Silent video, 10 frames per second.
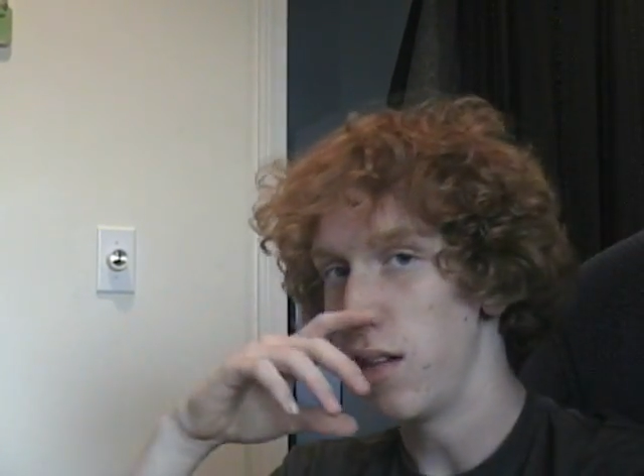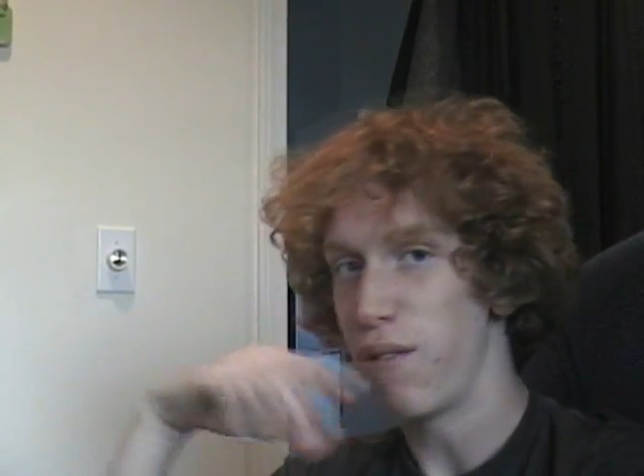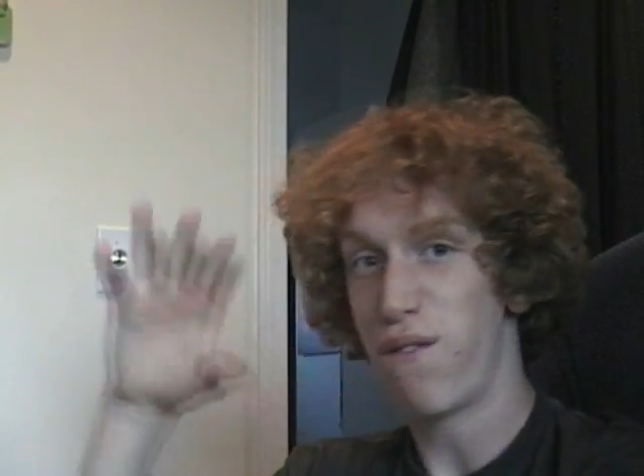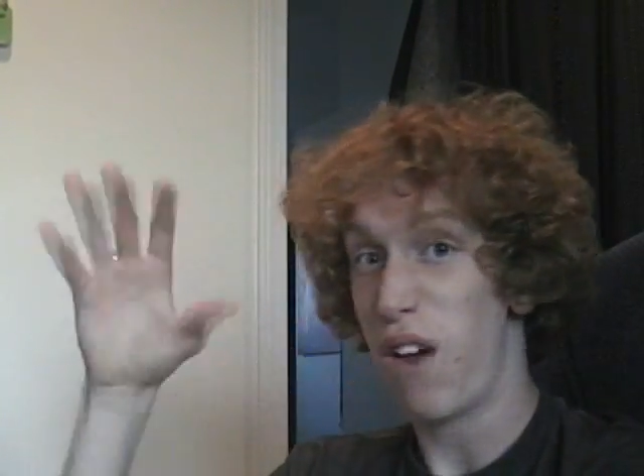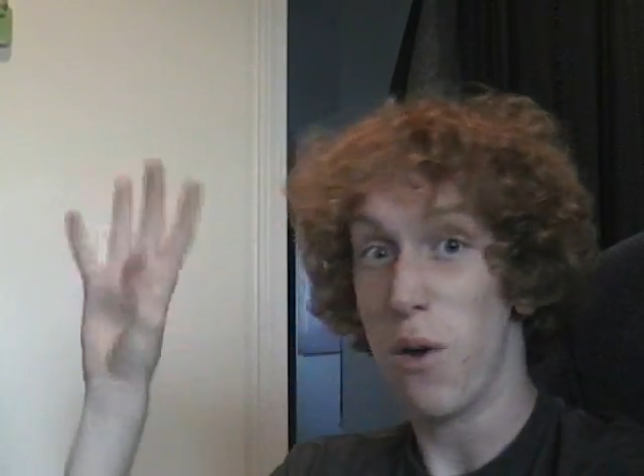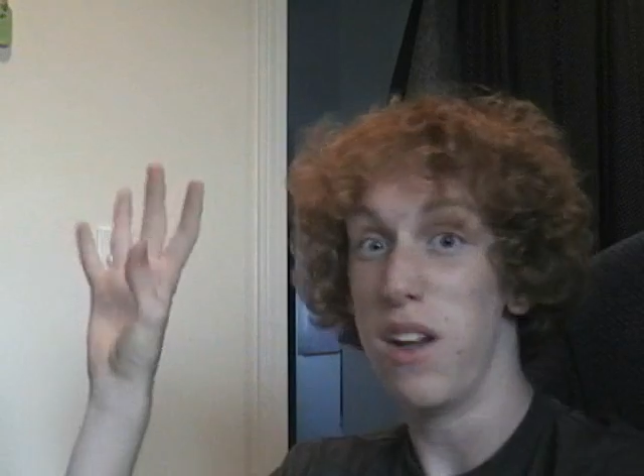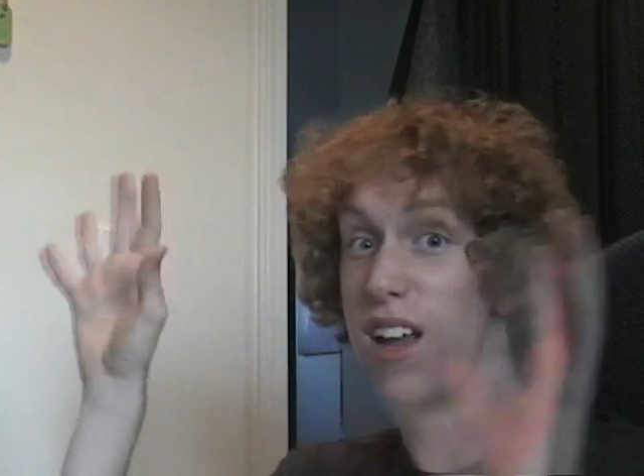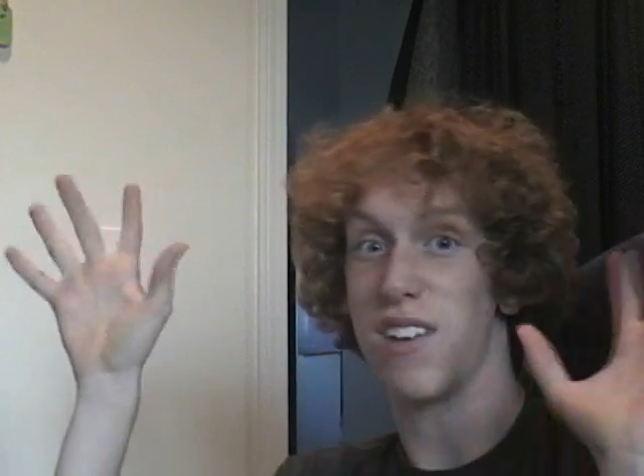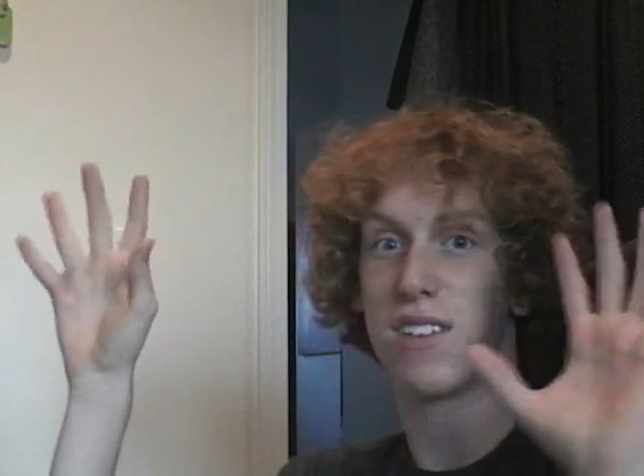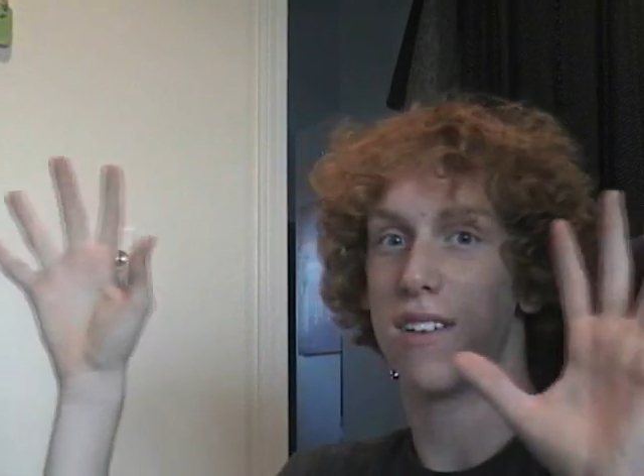that fairy
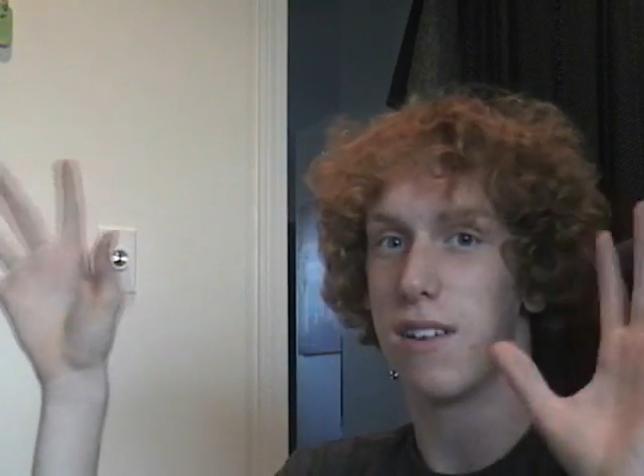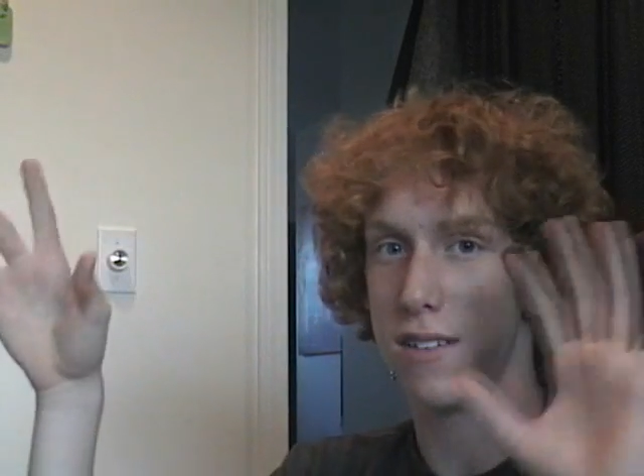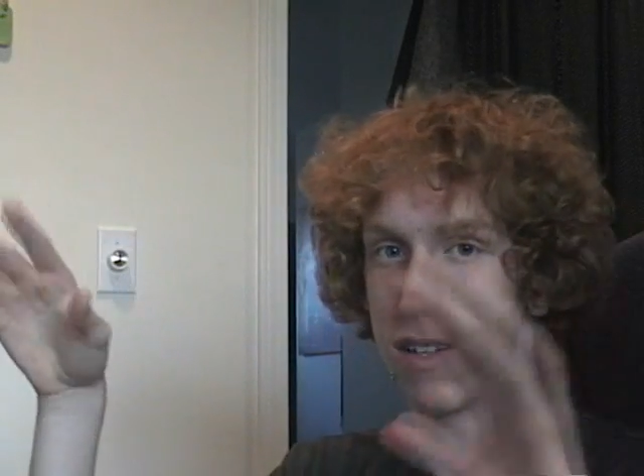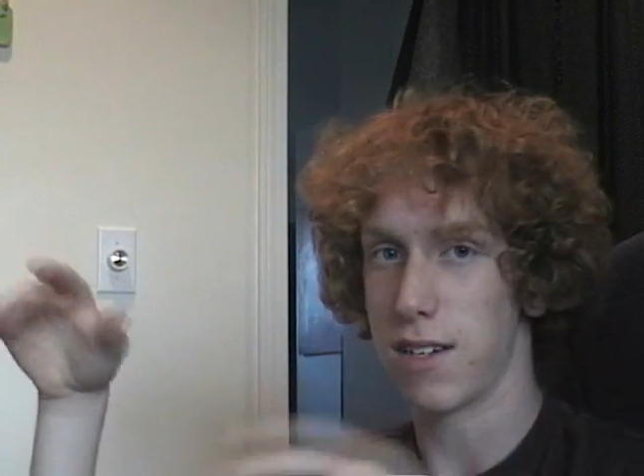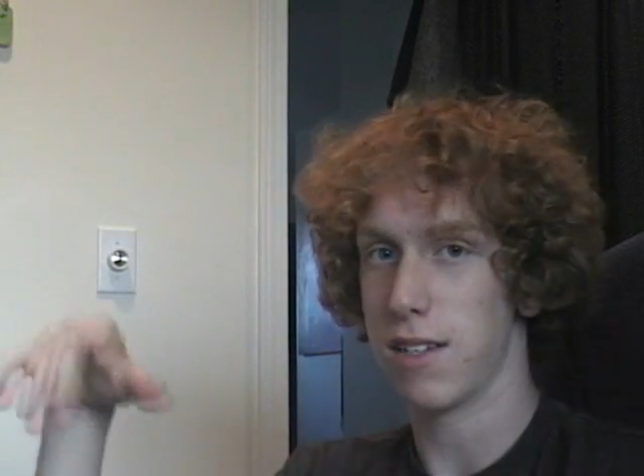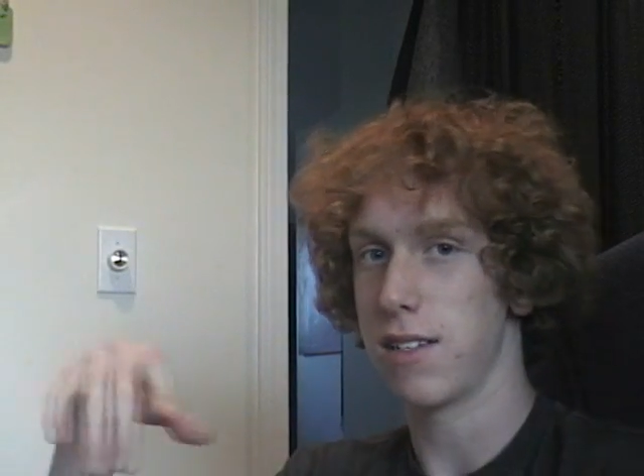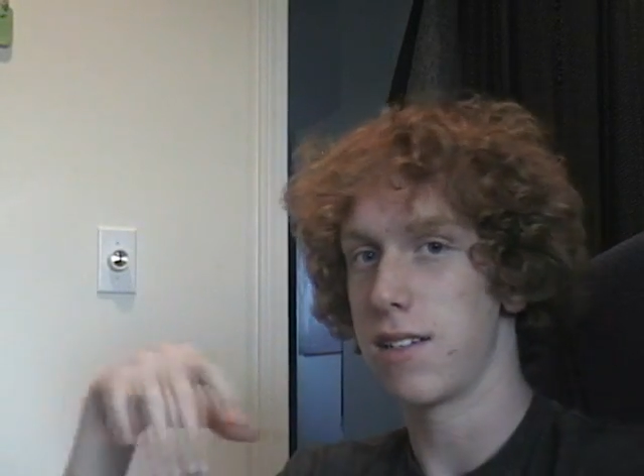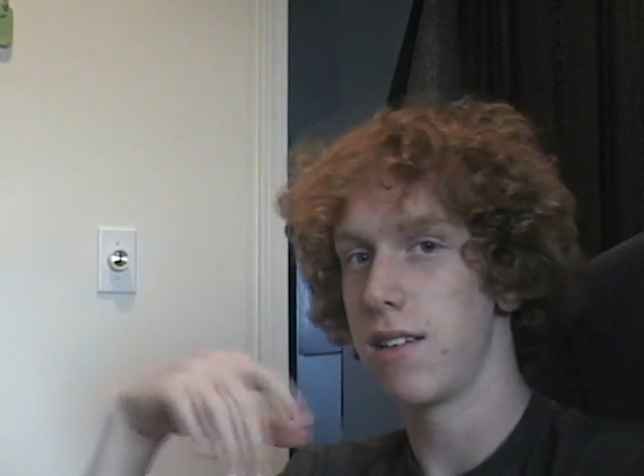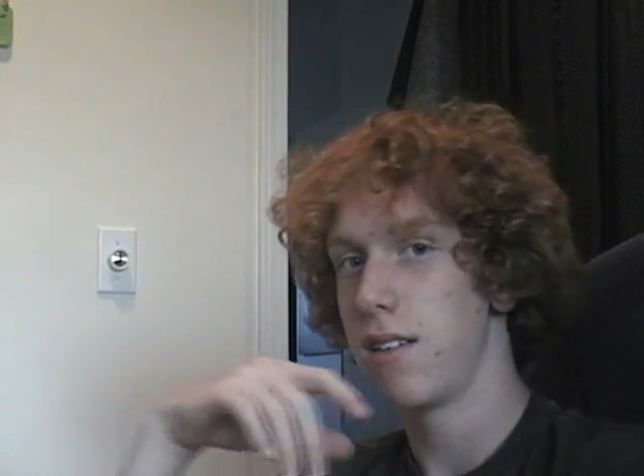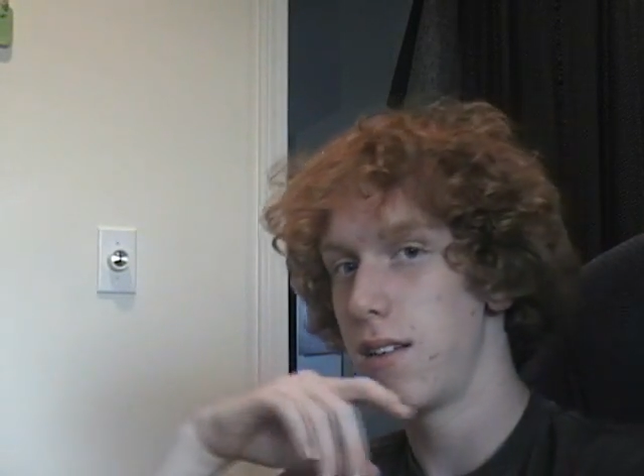dust doesn't
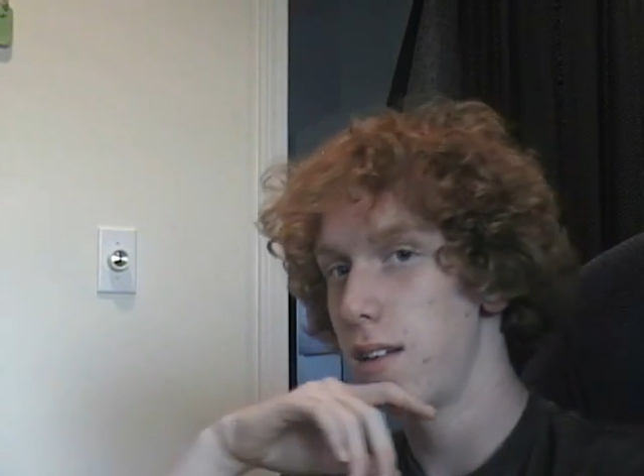exist.